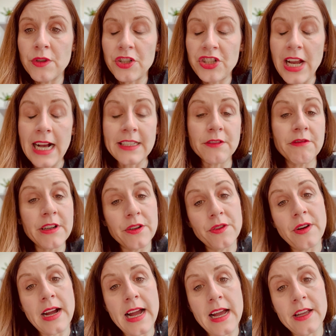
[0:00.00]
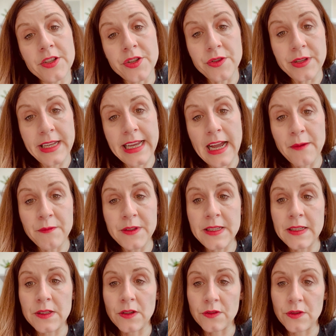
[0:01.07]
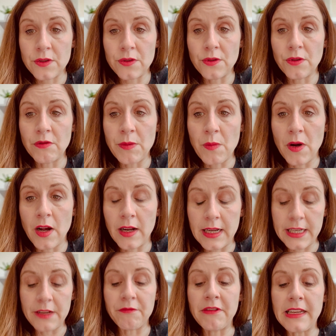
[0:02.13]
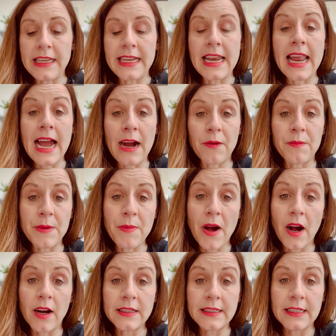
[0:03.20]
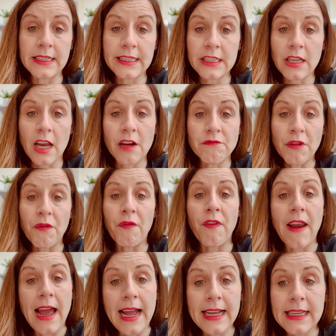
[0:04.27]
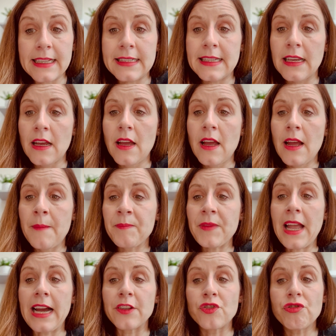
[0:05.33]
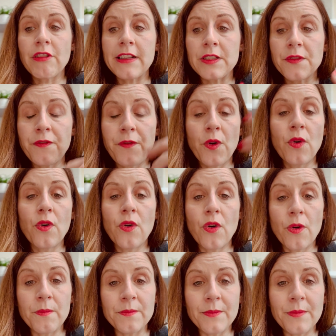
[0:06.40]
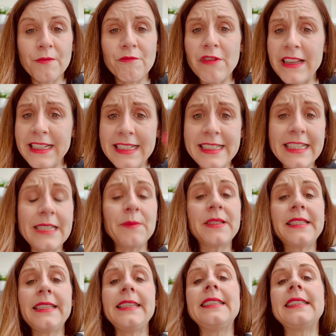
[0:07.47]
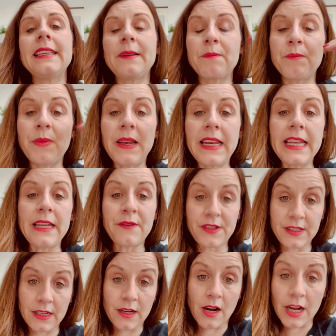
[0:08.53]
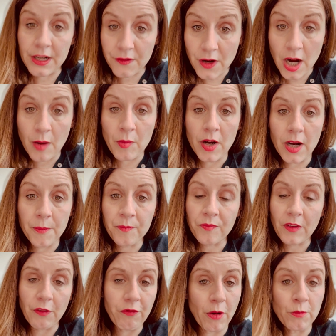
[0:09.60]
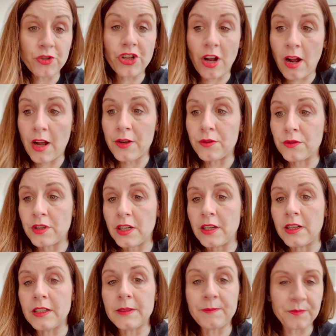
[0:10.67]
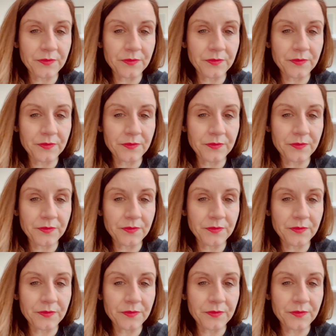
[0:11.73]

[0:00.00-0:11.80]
she has a real unique emphasis on story work and it really allowed me personally to like reflect and transform really deep seated beliefs that kind of come up from childhood